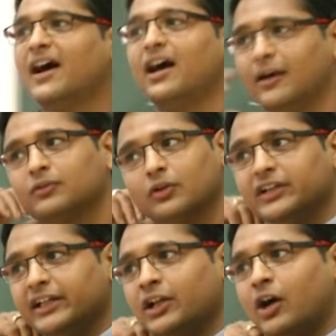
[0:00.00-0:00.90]
Huh. So
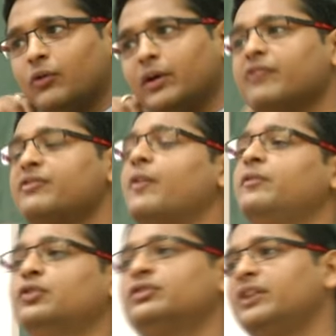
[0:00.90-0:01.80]
then now if you have
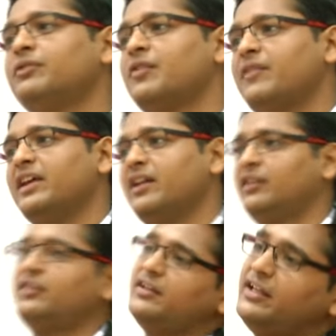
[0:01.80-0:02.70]
used it for 5
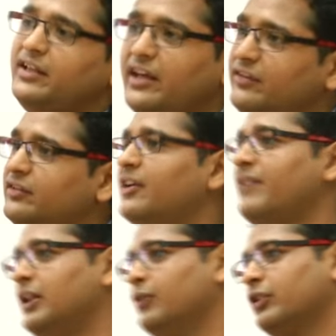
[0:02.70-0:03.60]
years, then yes, the
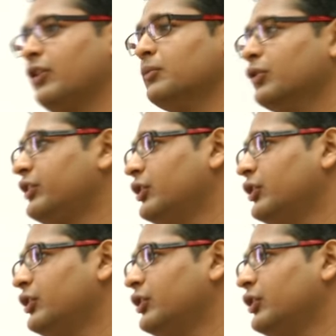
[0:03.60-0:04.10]
value is almost